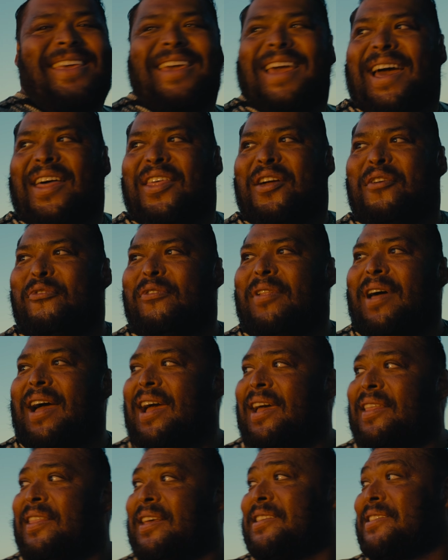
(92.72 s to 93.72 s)
Yeah, they're
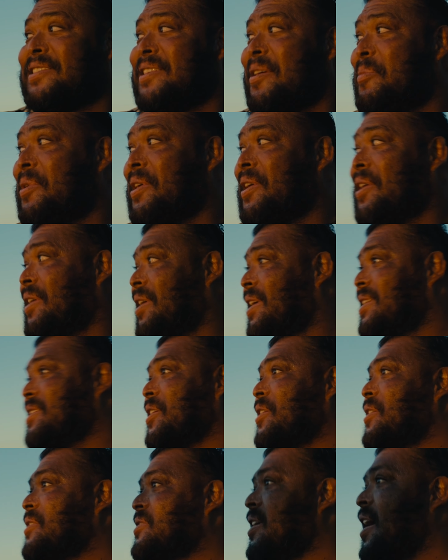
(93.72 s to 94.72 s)
flying. This is gonna be, that's
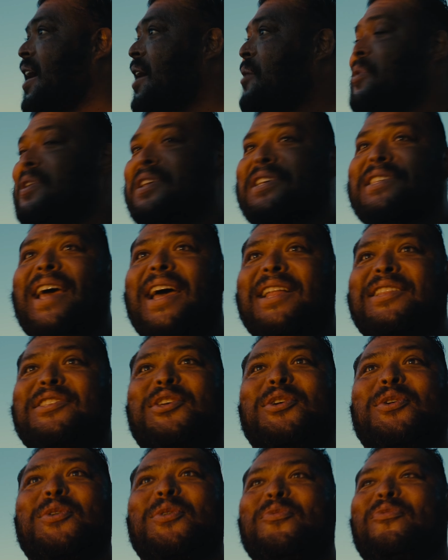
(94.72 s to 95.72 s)
a good sign. We just had
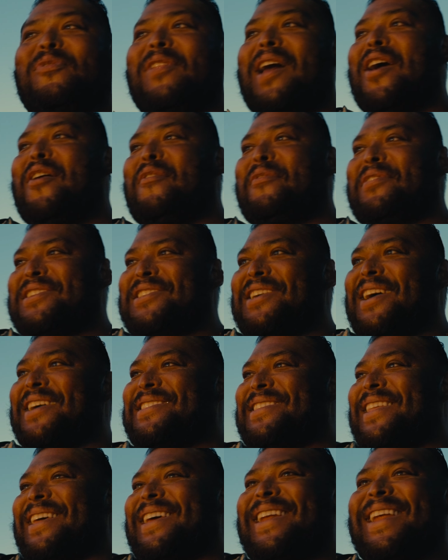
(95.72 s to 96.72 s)
two fly over
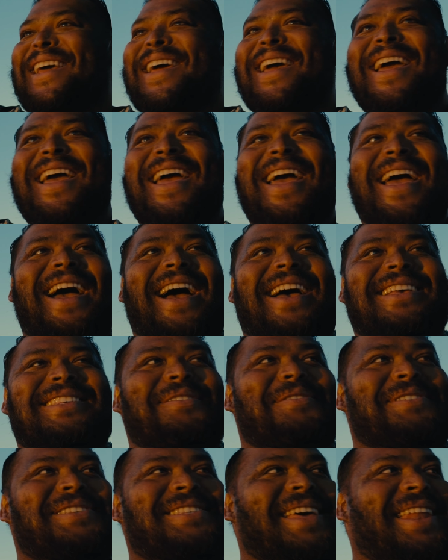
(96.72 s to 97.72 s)
Justin as
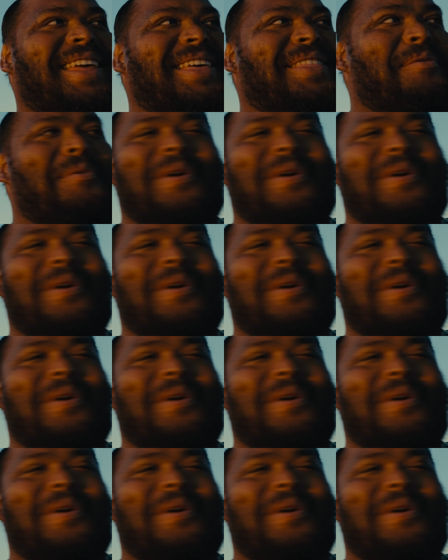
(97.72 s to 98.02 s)
he was setting the